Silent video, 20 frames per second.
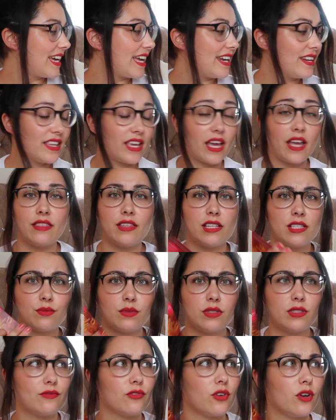And again, this
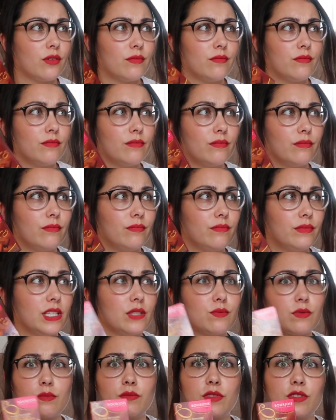one
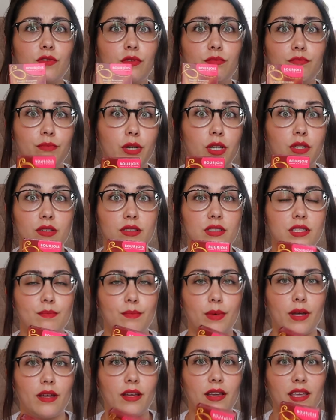was from Boots,
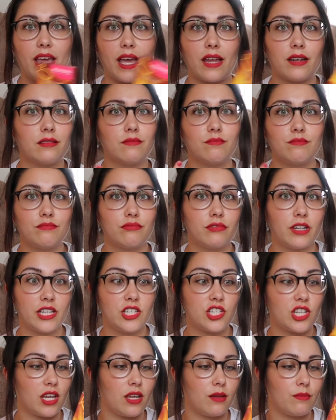but again,
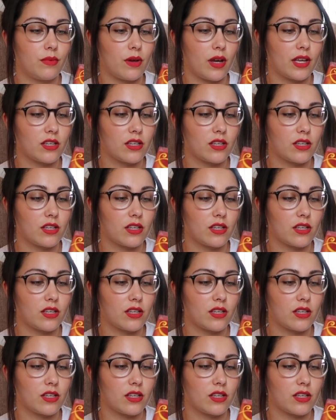pretty cheap.